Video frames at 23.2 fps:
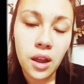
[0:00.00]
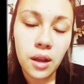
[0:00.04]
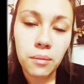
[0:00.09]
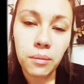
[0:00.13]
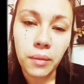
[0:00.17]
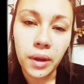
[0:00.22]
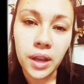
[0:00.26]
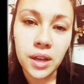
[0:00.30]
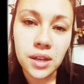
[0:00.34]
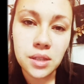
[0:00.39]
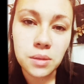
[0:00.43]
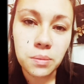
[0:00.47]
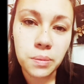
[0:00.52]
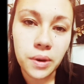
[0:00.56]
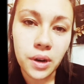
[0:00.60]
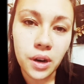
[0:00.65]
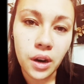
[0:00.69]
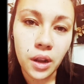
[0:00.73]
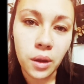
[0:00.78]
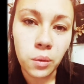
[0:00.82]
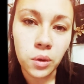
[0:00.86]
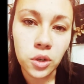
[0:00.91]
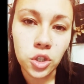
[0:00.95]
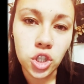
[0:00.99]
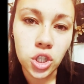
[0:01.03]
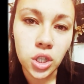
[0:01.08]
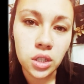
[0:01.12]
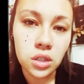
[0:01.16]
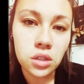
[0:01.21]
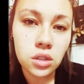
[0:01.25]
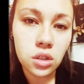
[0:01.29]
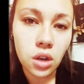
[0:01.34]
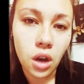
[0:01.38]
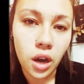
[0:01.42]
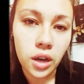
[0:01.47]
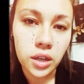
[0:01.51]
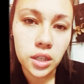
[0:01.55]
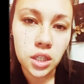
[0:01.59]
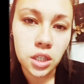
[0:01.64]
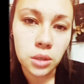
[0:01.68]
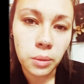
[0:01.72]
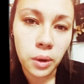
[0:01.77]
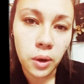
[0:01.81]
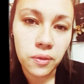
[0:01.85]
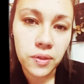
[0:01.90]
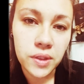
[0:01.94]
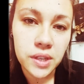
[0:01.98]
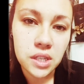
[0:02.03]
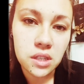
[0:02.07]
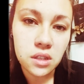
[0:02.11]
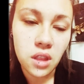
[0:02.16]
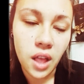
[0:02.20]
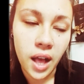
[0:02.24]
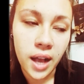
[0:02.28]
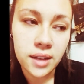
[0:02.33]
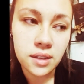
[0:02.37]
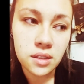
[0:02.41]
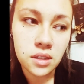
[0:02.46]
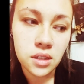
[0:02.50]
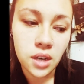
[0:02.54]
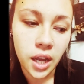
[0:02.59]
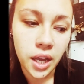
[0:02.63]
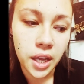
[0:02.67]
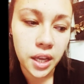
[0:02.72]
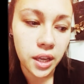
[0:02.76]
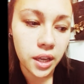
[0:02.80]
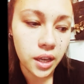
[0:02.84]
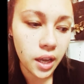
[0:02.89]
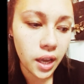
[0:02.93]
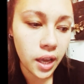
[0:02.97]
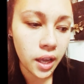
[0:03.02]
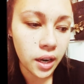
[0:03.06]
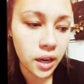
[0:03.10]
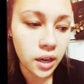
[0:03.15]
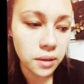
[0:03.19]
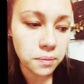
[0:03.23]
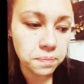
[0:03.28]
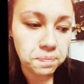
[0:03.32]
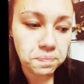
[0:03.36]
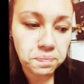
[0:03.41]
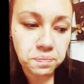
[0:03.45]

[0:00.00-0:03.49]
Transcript: My husband and I were just talking about this last night, and